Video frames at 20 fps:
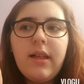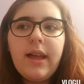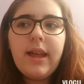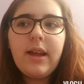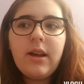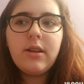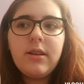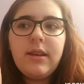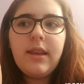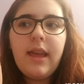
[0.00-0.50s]

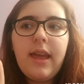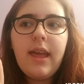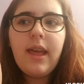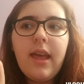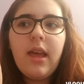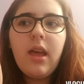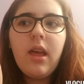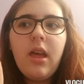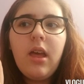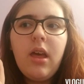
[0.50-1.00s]
like on
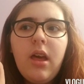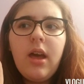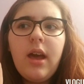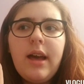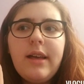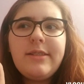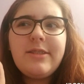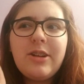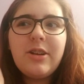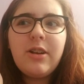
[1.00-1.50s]
day
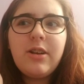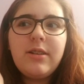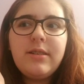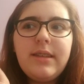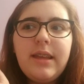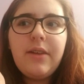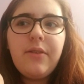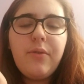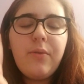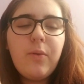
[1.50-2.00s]
I started
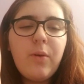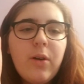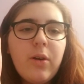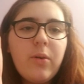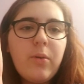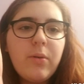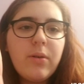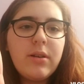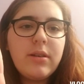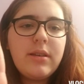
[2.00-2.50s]
on day
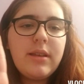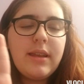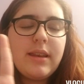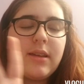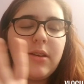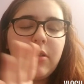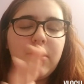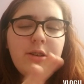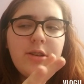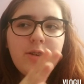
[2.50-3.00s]
four
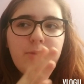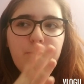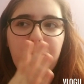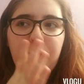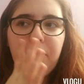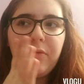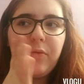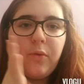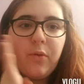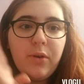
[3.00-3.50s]
quarantine. It only took
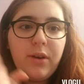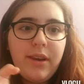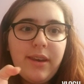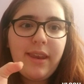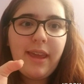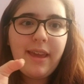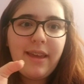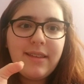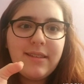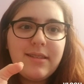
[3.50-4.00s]
me
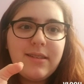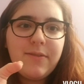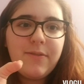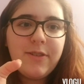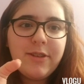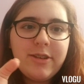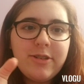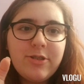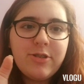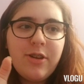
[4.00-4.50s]
40 days to
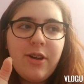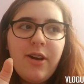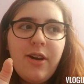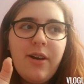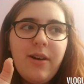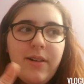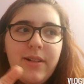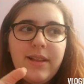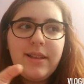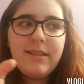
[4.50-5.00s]
finish
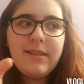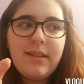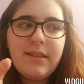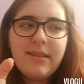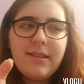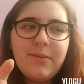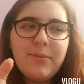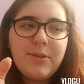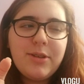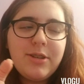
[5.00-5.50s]
all eight
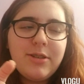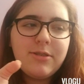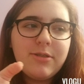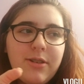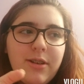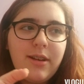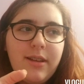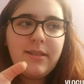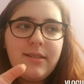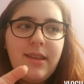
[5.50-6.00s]
season, which
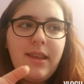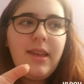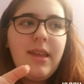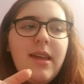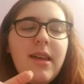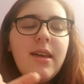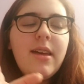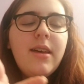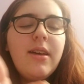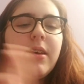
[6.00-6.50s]
is
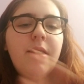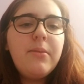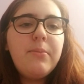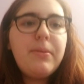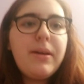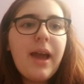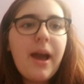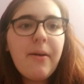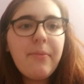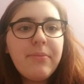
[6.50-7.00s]
crazy.
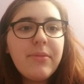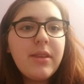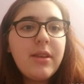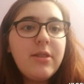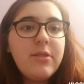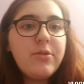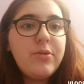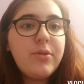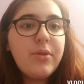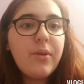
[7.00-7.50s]
But yeah,
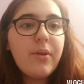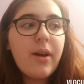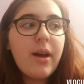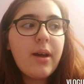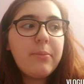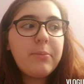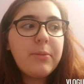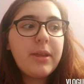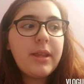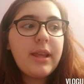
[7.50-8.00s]
so
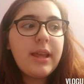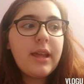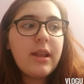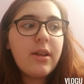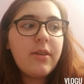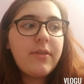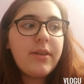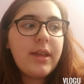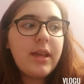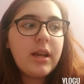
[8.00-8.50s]
I'm gonna
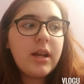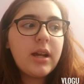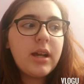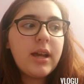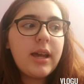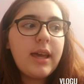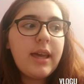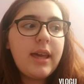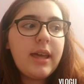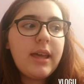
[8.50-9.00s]
get up
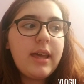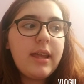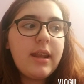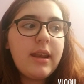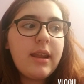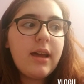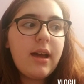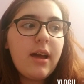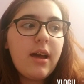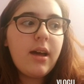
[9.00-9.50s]
here
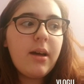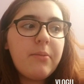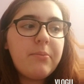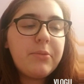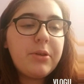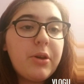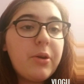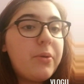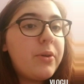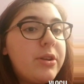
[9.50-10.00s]
and
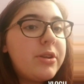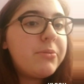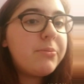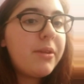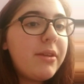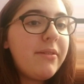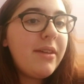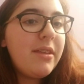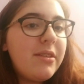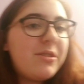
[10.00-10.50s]
um, go watch
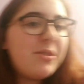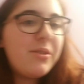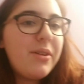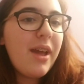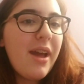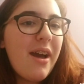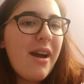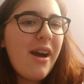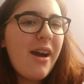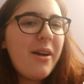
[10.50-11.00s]
some TV.
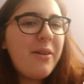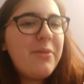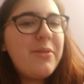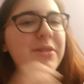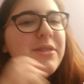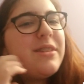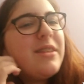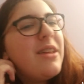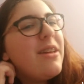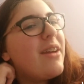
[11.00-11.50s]
So yeah, I
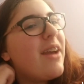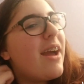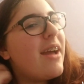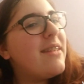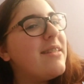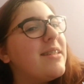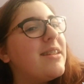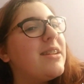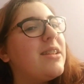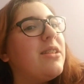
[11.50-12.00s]
will see you
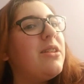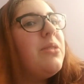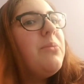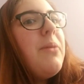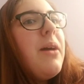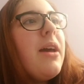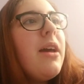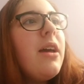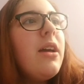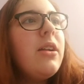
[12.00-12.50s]
guys in a
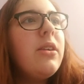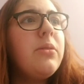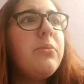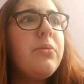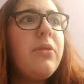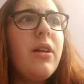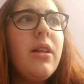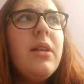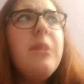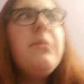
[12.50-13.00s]
little bit.
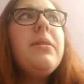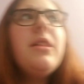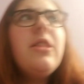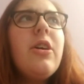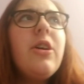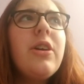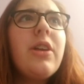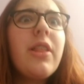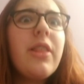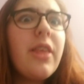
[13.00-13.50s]
It'll probably
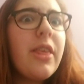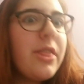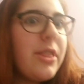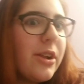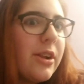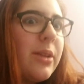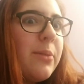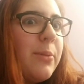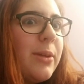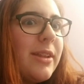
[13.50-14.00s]
be longer
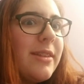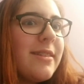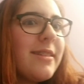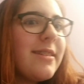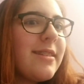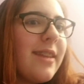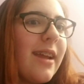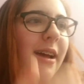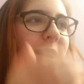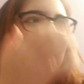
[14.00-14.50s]
than 30
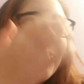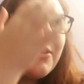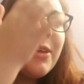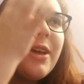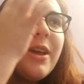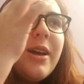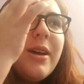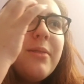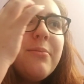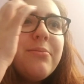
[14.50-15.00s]
minutes this time,